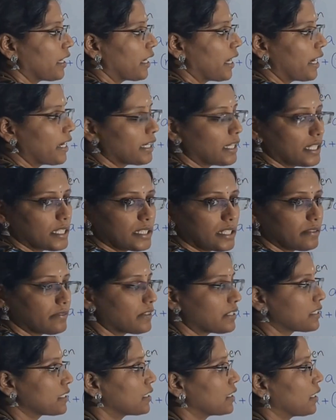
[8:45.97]
8 is the
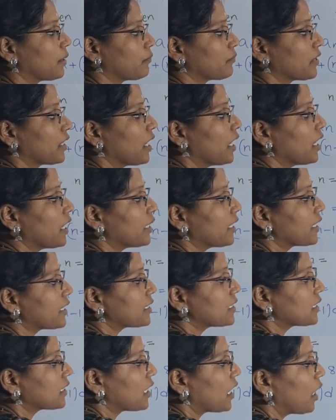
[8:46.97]
first term.
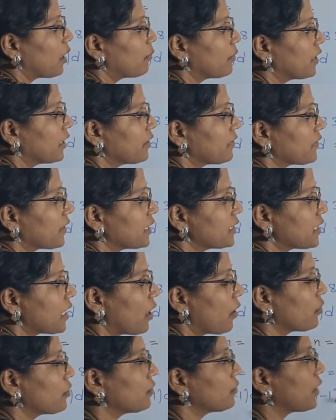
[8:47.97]
Next common difference
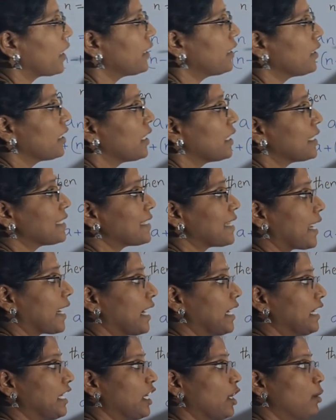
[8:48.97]
how to write?
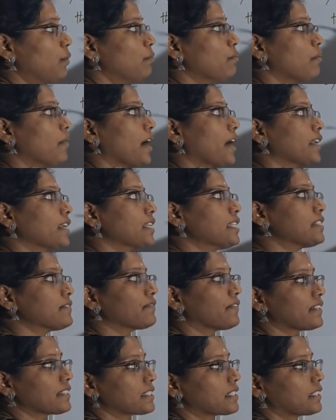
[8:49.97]
Second term minus
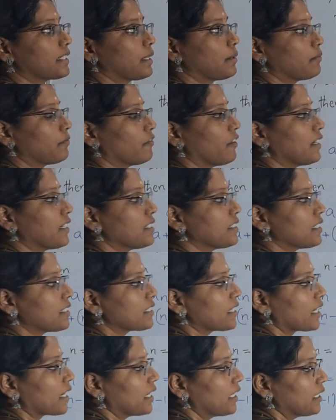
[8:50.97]
first term. What is the
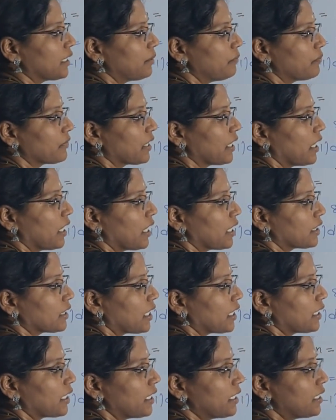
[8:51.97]
second term?
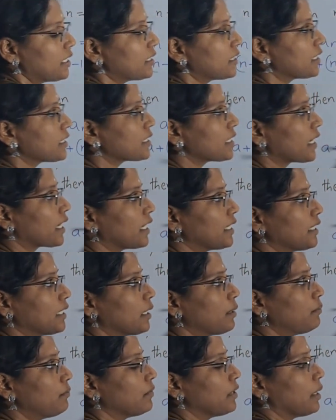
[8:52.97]
13 is the second
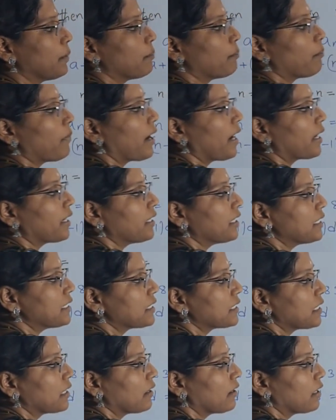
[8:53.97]
term minus
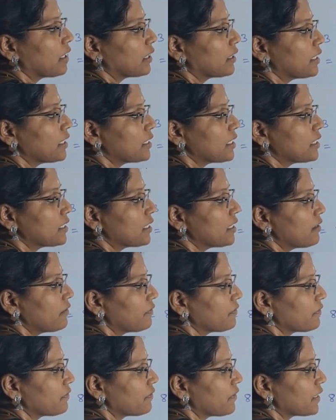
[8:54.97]
this is
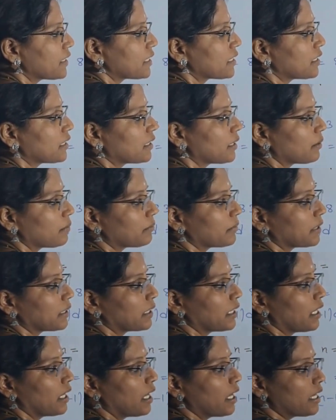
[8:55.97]
the first term.
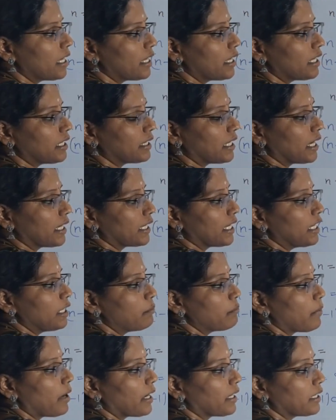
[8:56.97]
Here
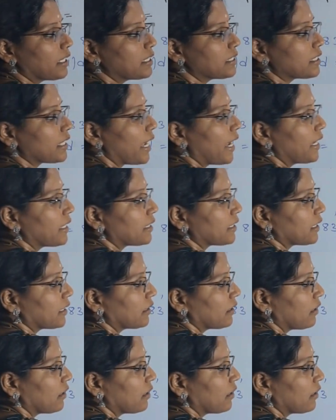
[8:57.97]
13 minus 8.